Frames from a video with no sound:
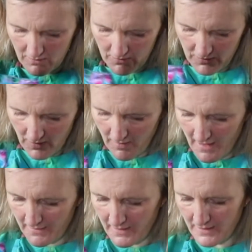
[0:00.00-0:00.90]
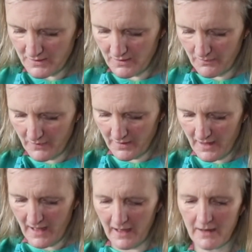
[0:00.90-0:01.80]
So that needs to, the
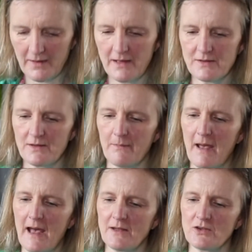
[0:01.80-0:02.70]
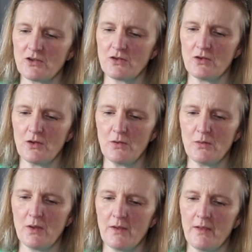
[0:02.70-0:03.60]
nick needs to match to
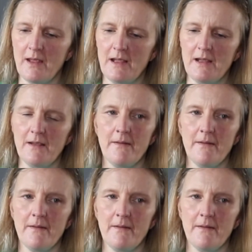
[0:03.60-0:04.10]
the